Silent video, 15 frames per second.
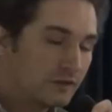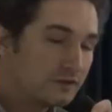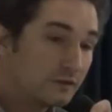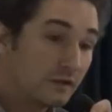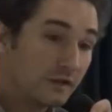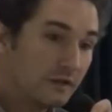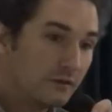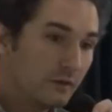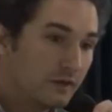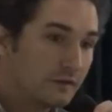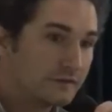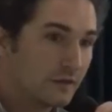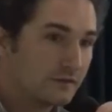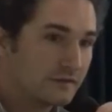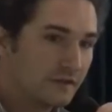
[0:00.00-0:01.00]
regional Inuit
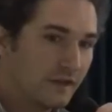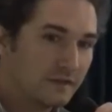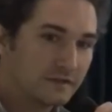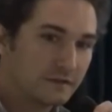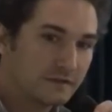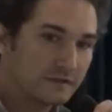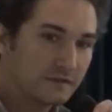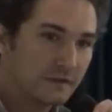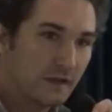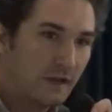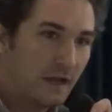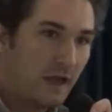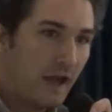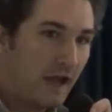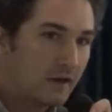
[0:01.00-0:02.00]
associations
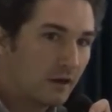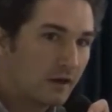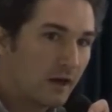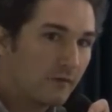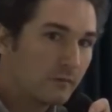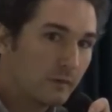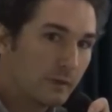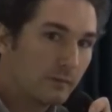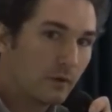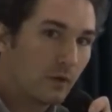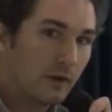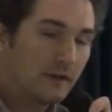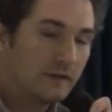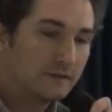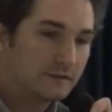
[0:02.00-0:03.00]
and our government
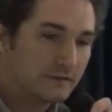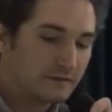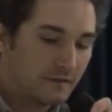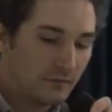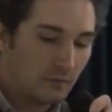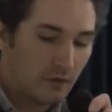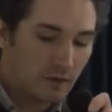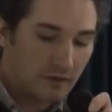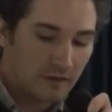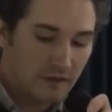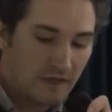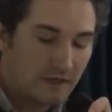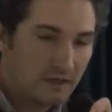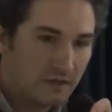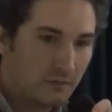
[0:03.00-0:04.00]
employees that
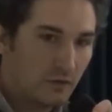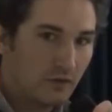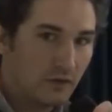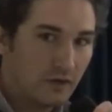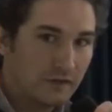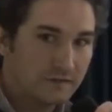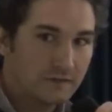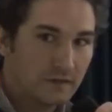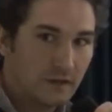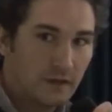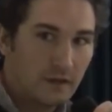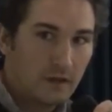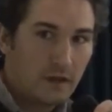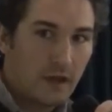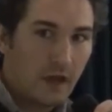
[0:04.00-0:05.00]
work in communities,
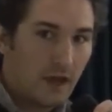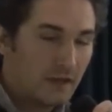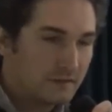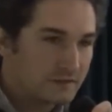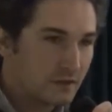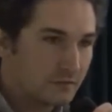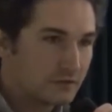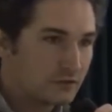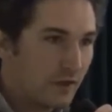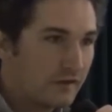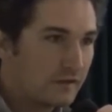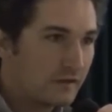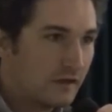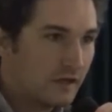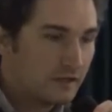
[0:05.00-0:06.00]
so
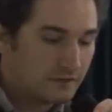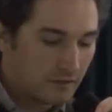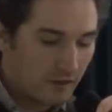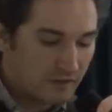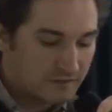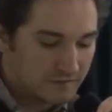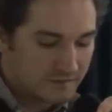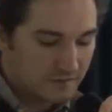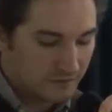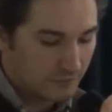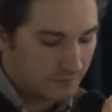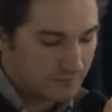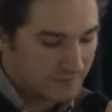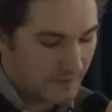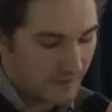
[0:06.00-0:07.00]
strengthening interagency
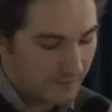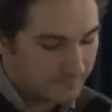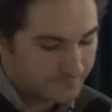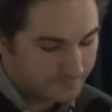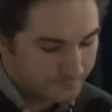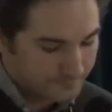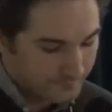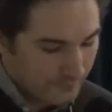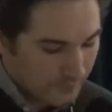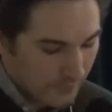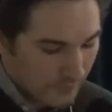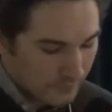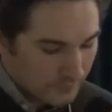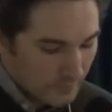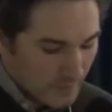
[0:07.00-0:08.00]
groups there.
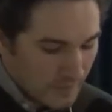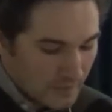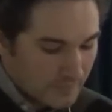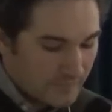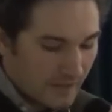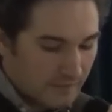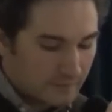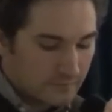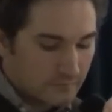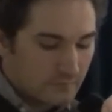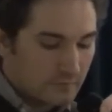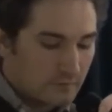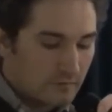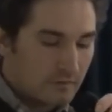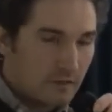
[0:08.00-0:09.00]

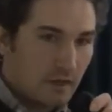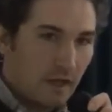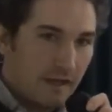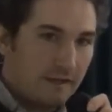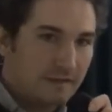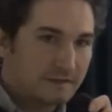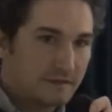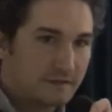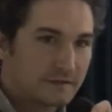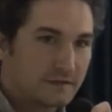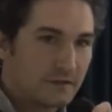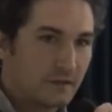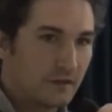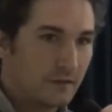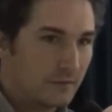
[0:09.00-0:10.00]
Then, and this
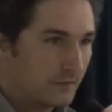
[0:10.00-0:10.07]
is